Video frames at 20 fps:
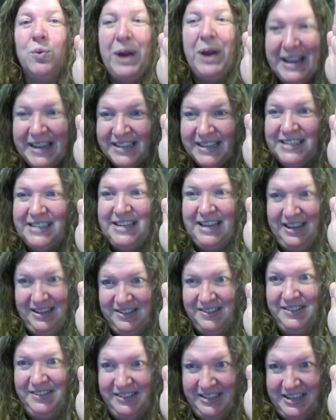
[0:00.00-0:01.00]
of the
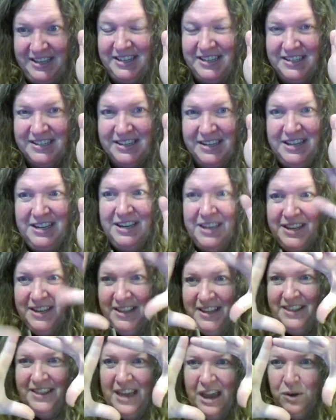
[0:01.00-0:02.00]
rectangle is.